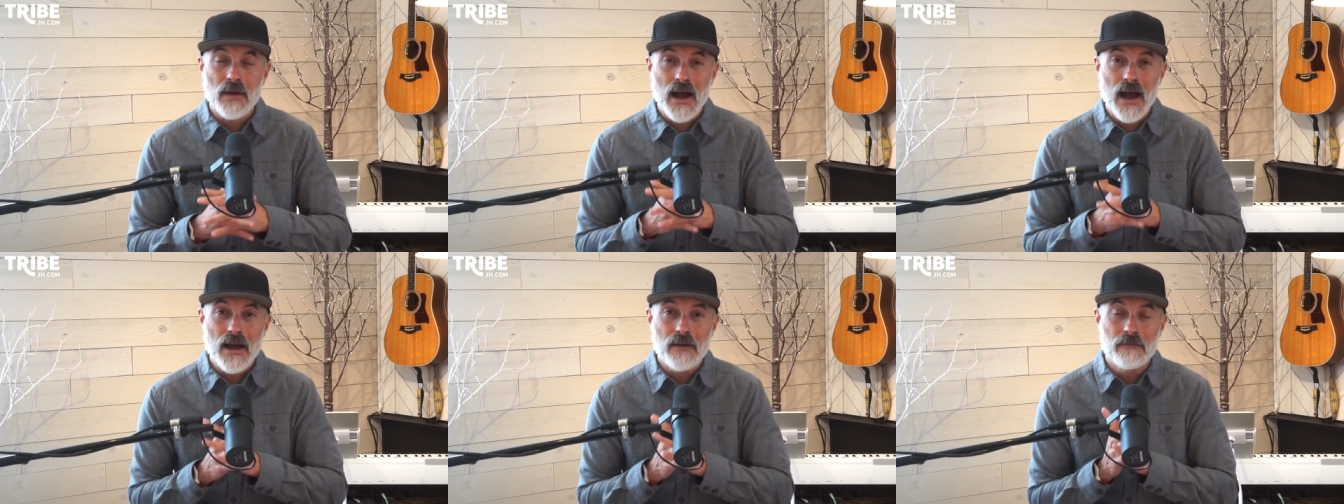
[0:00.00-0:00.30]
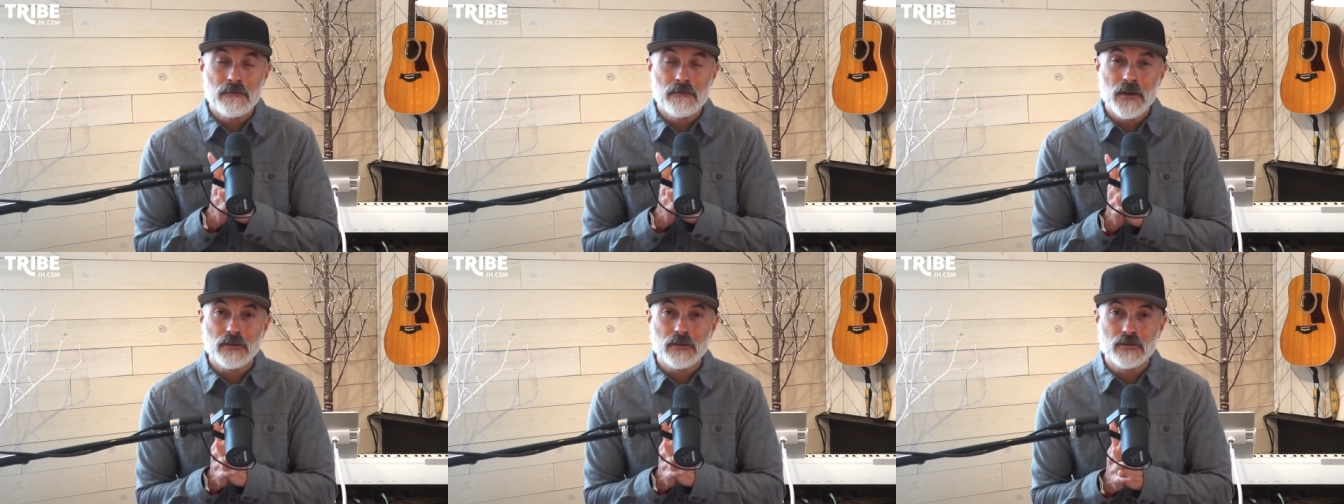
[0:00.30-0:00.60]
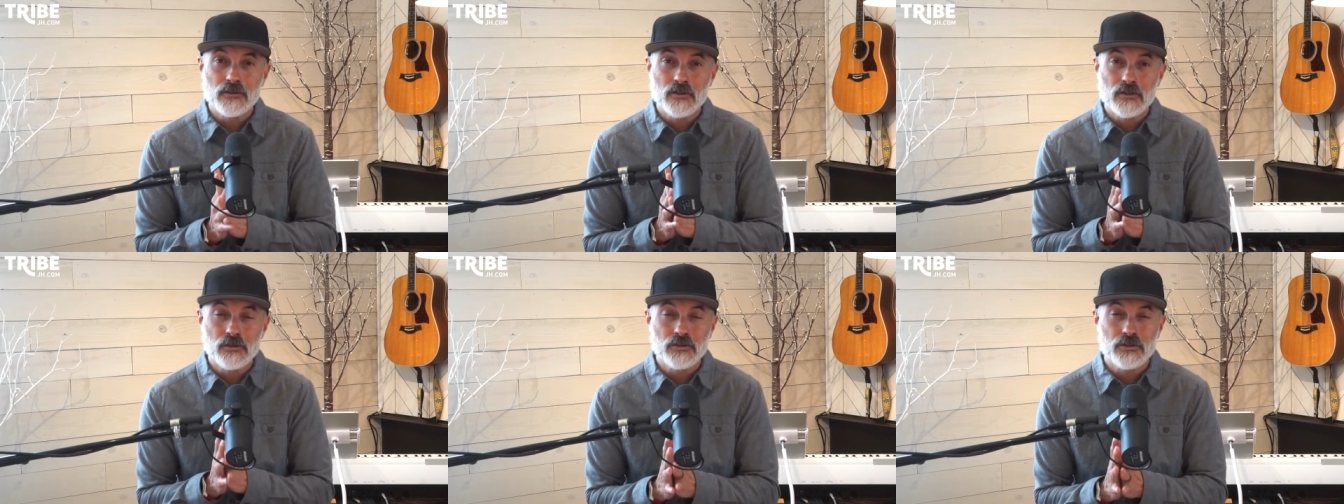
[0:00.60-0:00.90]
I
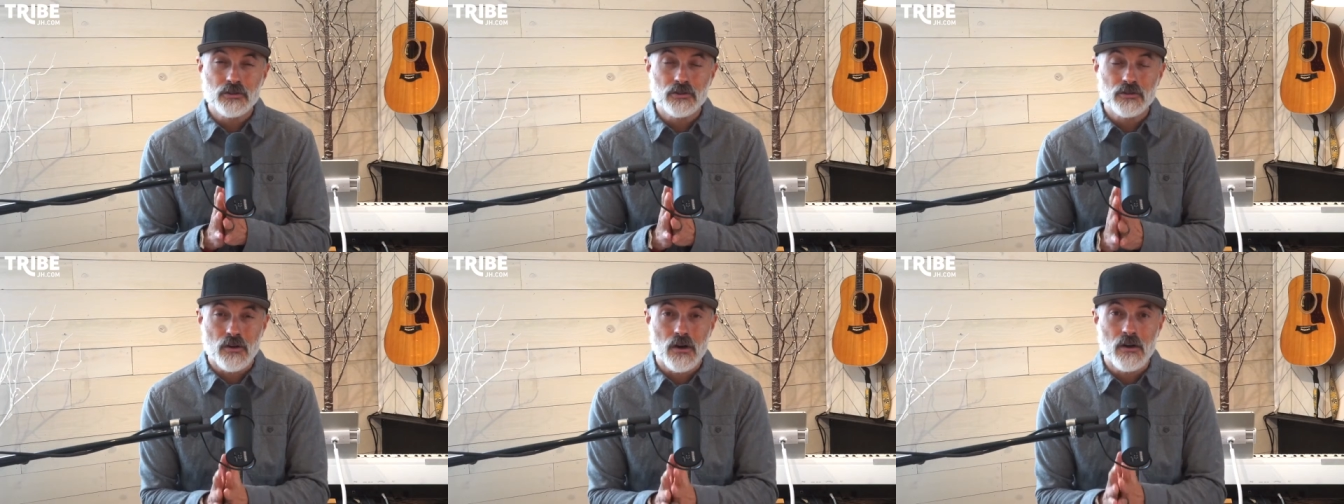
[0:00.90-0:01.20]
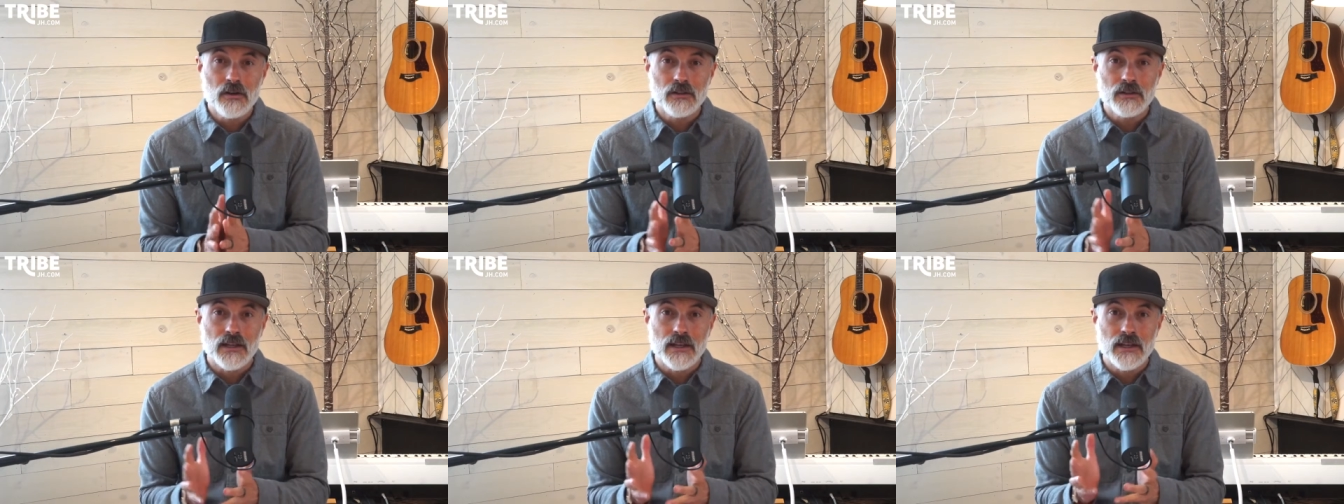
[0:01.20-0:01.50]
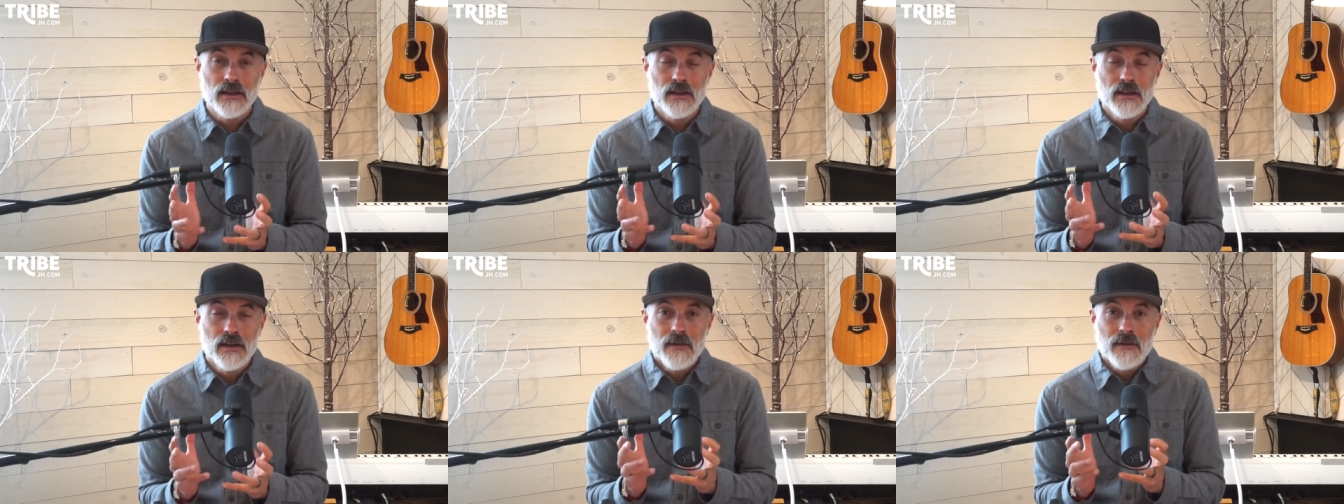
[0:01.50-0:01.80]
felt so
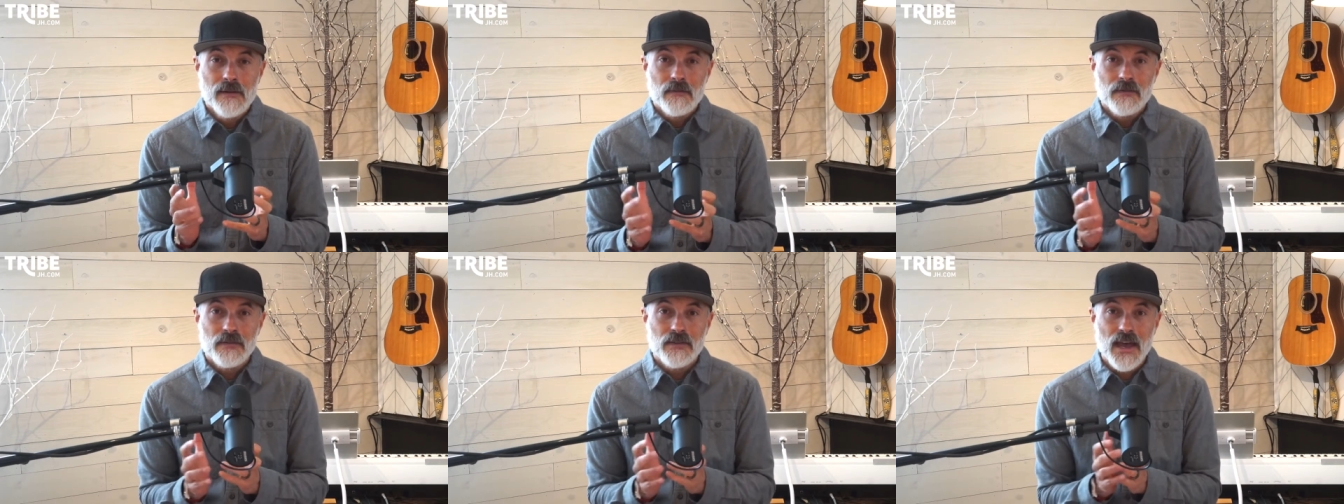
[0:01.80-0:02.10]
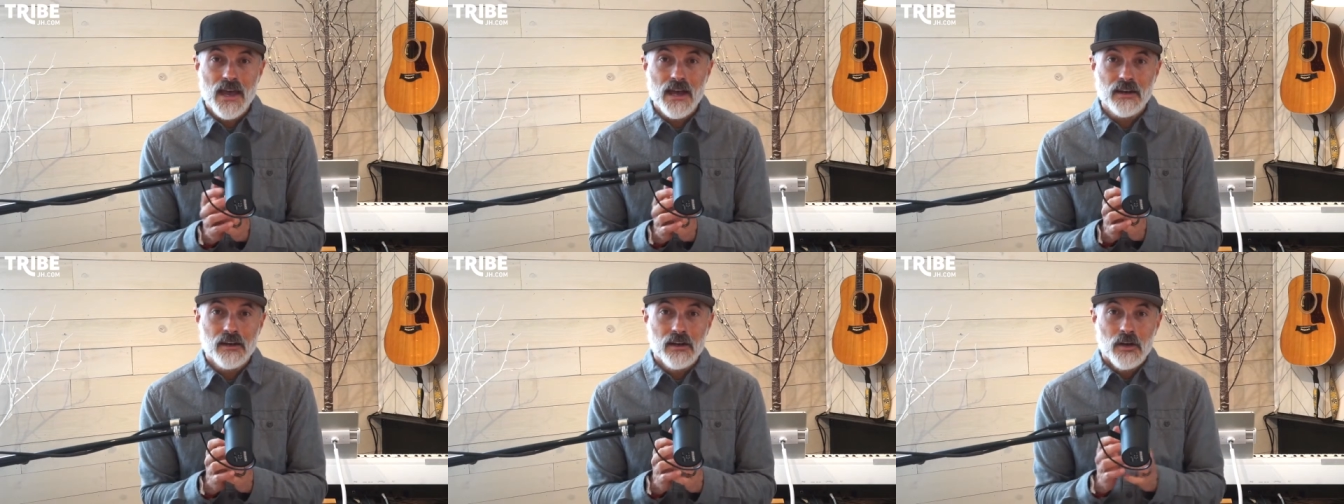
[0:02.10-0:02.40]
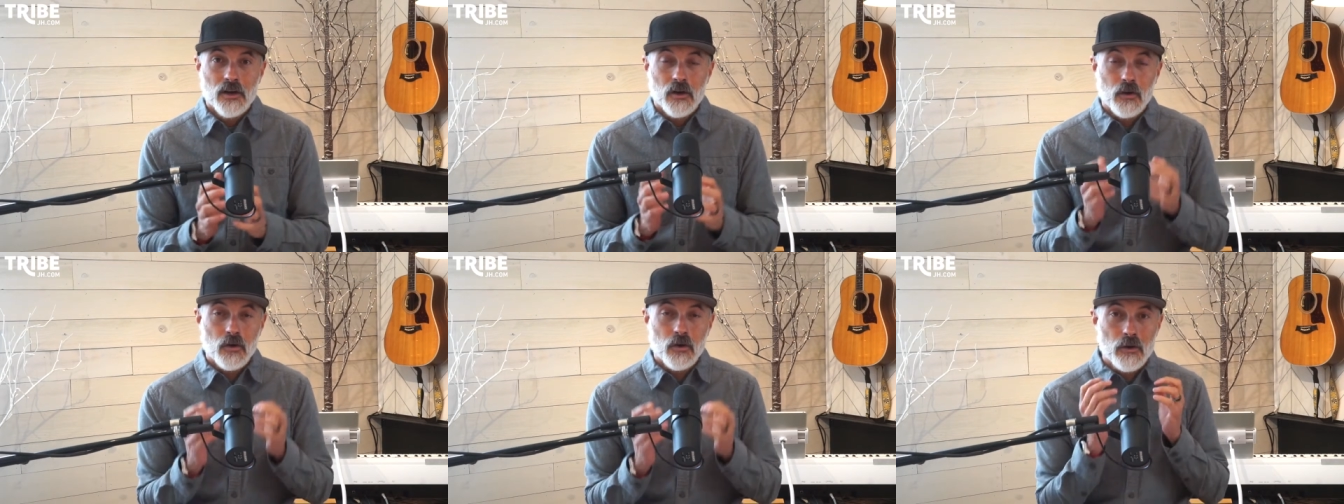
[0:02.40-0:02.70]
strongly that
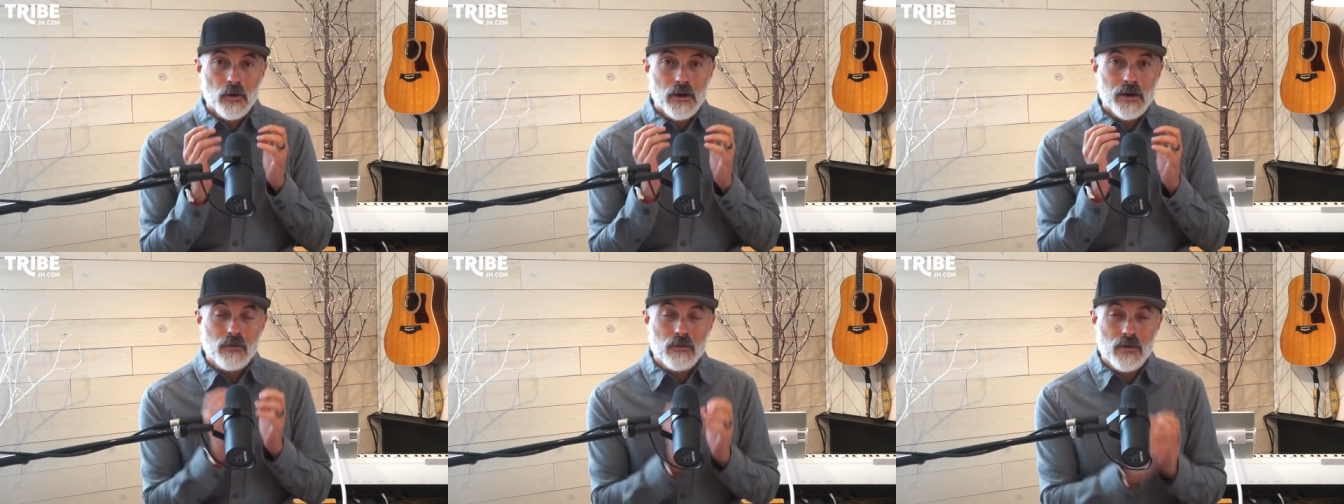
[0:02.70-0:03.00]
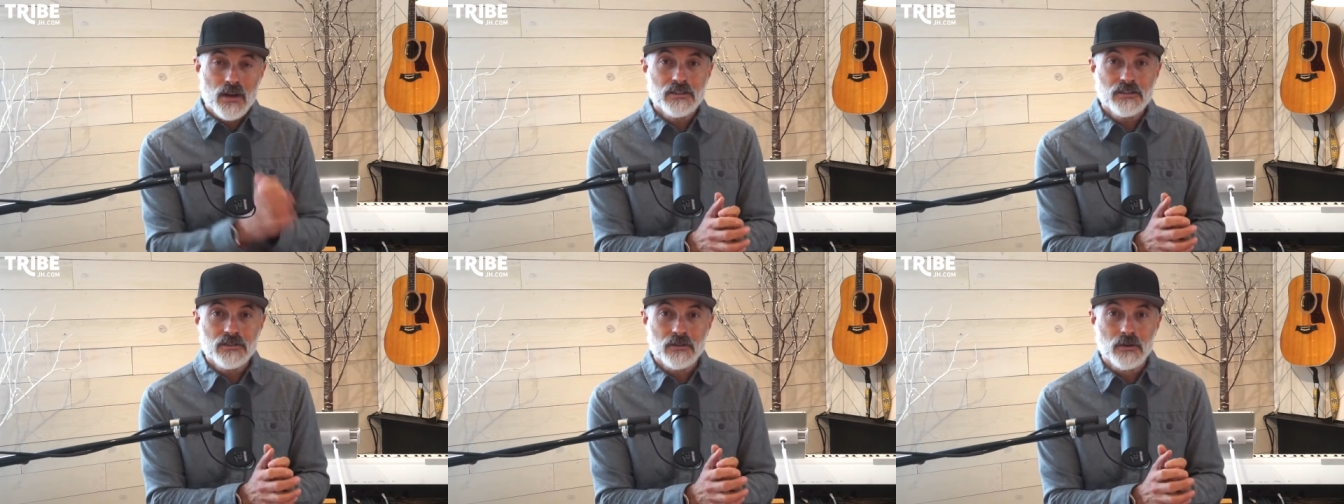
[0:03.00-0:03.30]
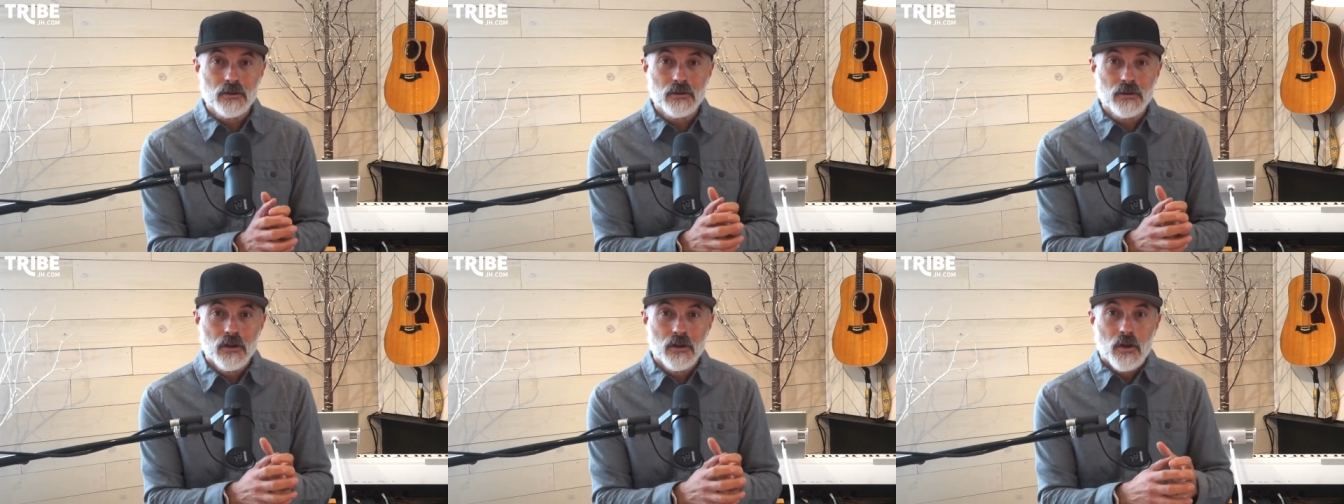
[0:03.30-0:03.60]
Corey
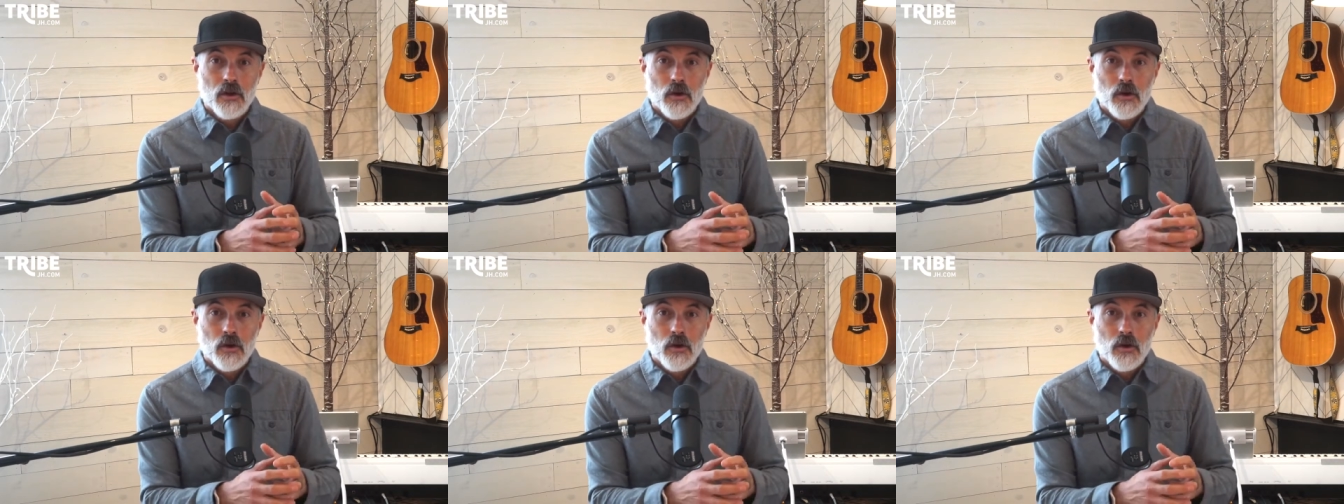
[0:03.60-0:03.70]
Russell